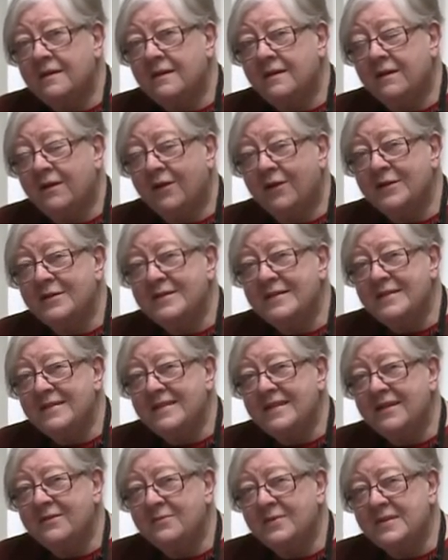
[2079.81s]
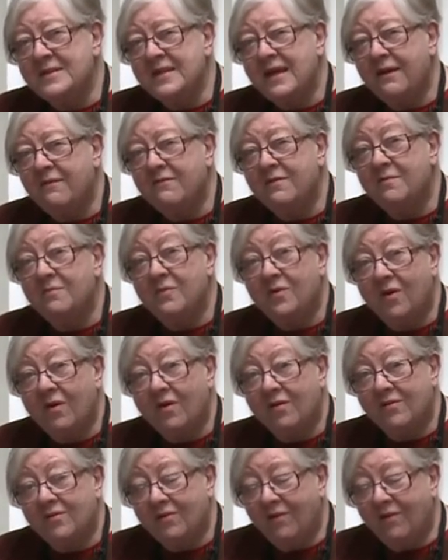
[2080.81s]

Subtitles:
Larsen did was have them knocked